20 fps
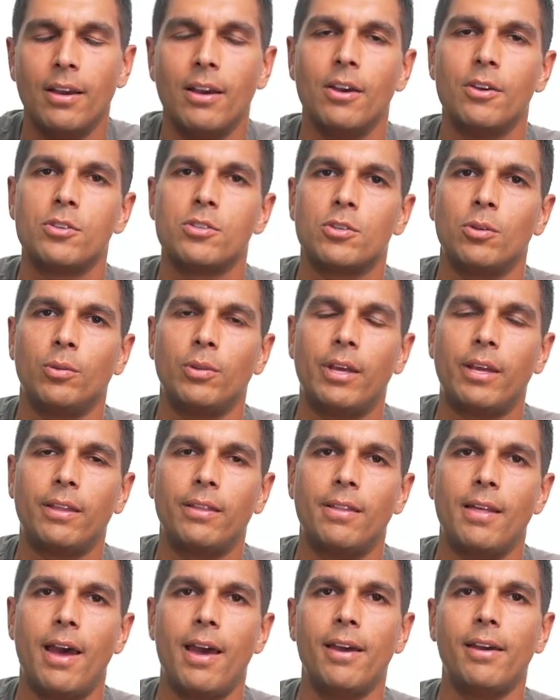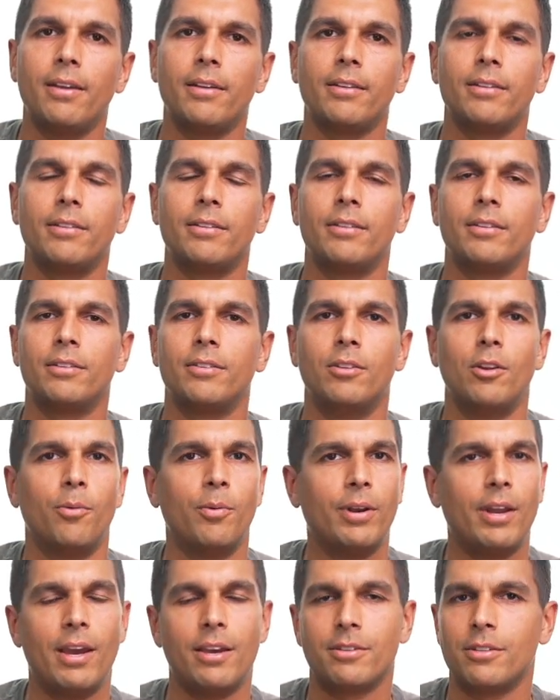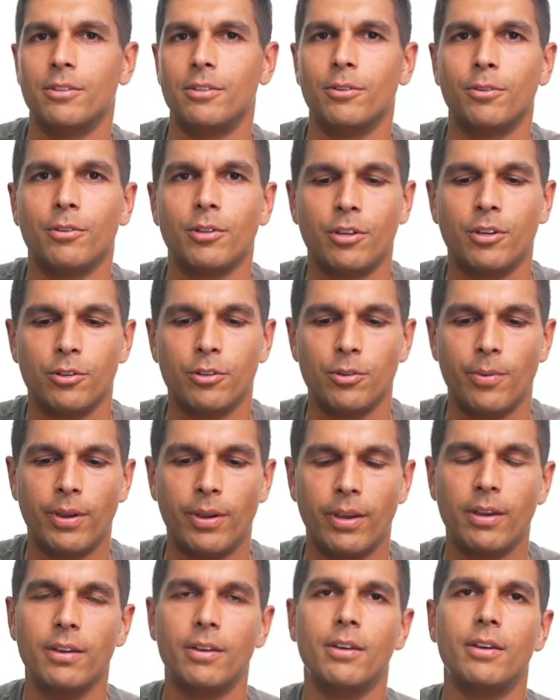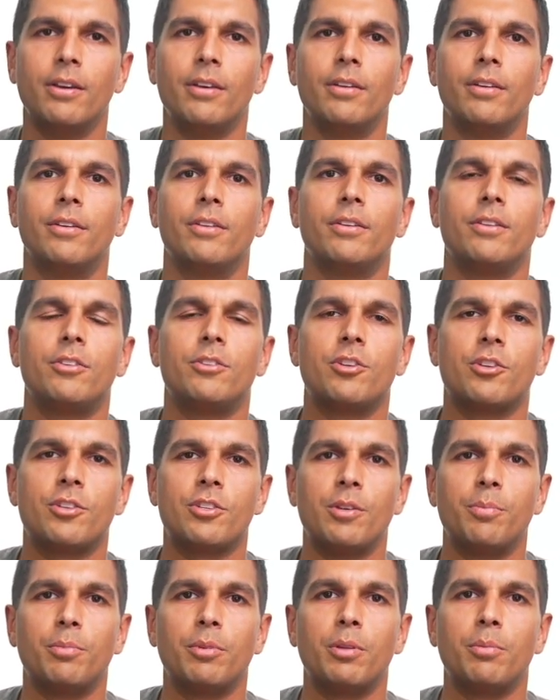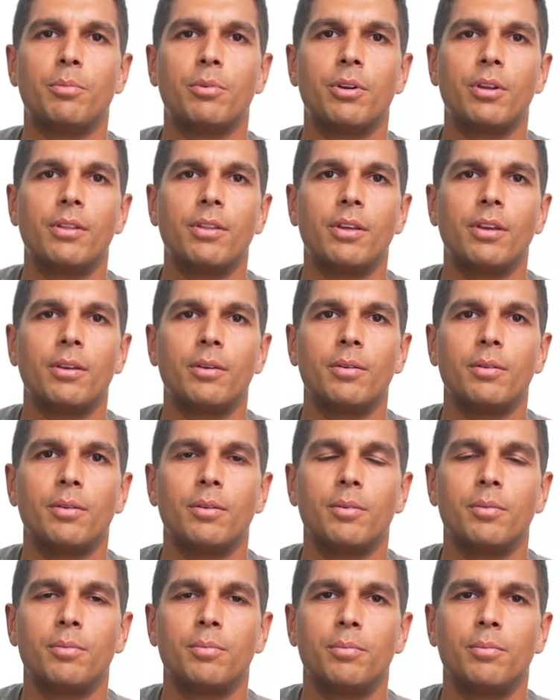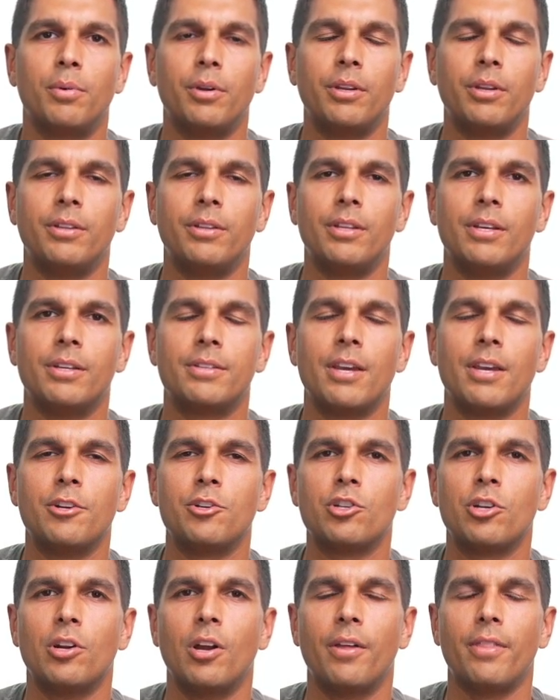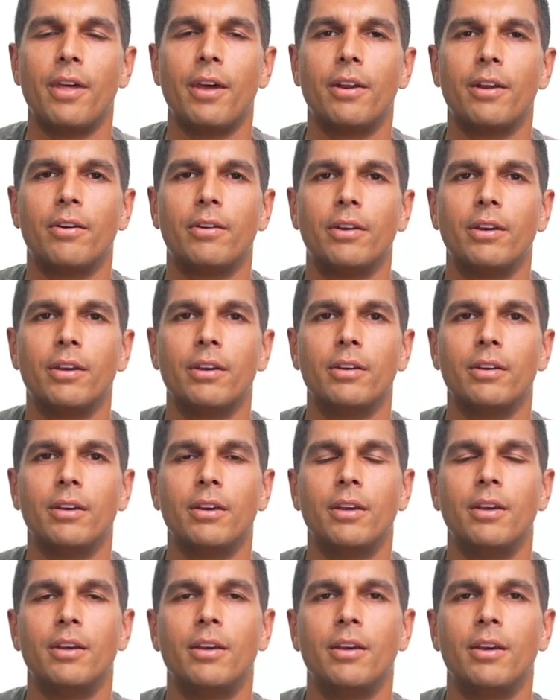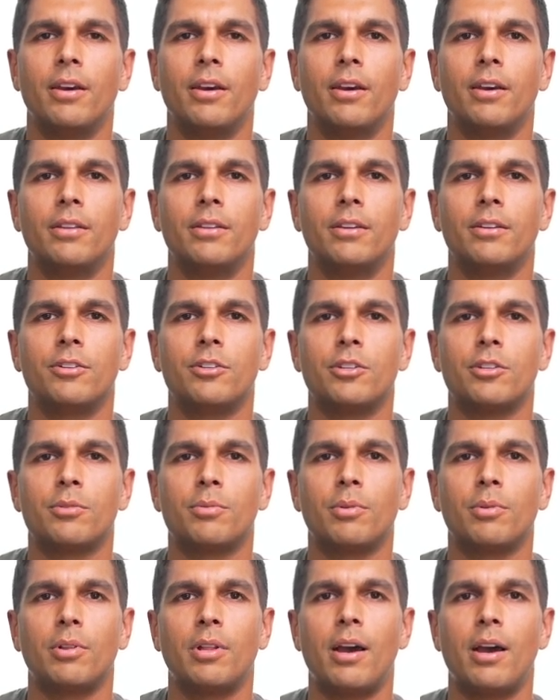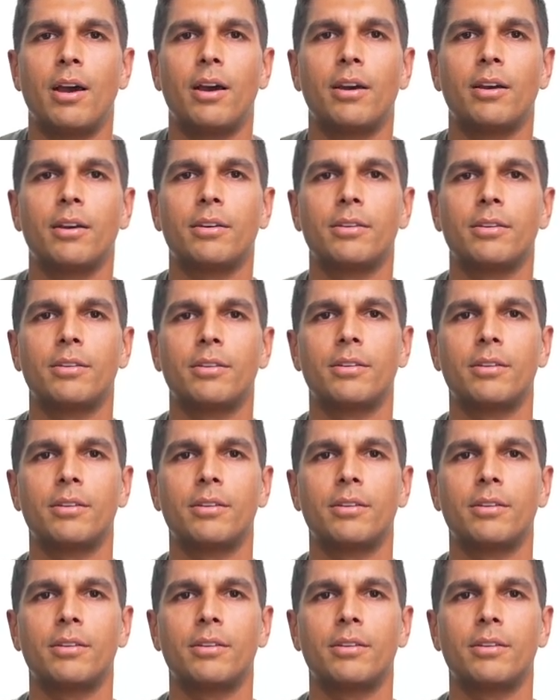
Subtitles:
So like that, no one has to know that you're doing it. Just simply breathing, putting the attention on that area, and then just relax.